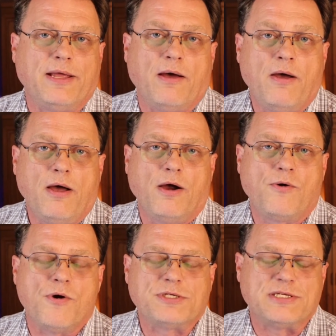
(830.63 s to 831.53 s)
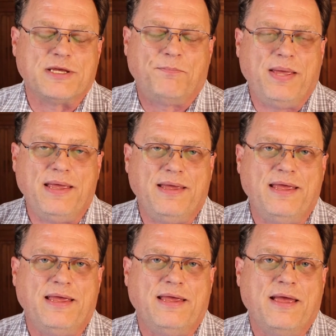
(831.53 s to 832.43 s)
Now, of course, as a P
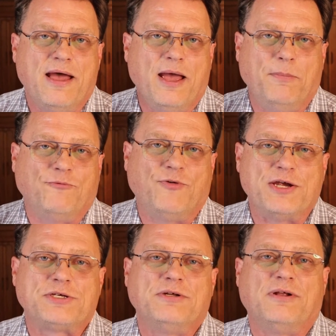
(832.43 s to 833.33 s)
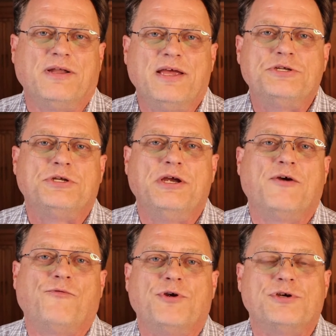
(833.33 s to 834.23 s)
E, a professional
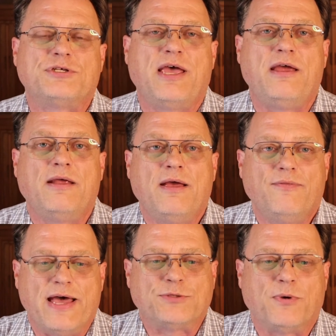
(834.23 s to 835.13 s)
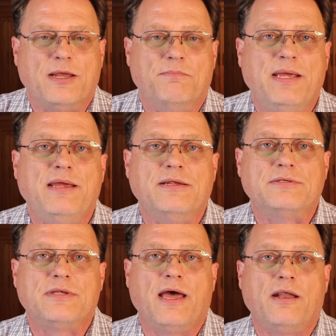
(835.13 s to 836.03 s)
engineer for your state, that's what it
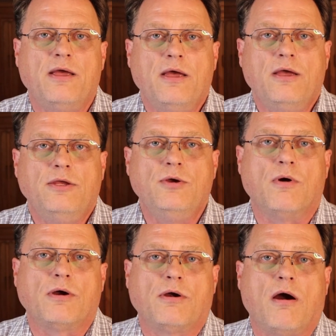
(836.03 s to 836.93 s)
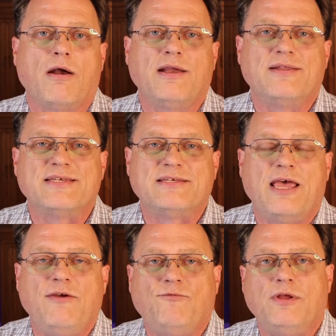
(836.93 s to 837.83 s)
means, that you are guarding the
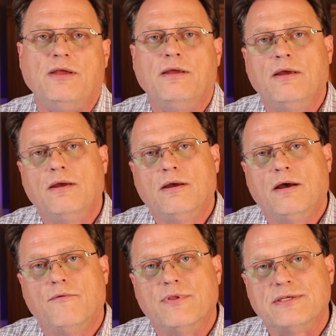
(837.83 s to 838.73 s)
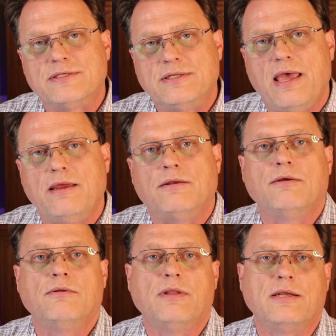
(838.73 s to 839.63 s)
safety of the
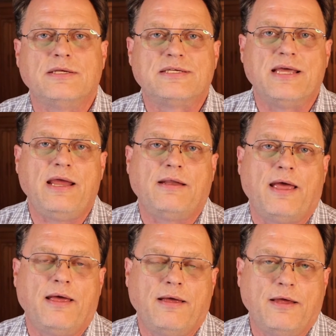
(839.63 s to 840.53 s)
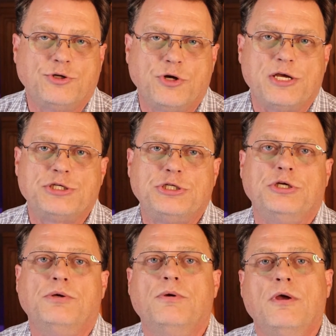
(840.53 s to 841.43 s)
state, that the state
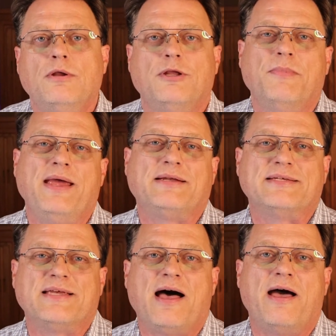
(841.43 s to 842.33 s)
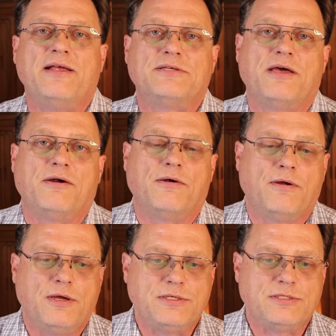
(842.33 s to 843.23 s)
trusts you to make designs that are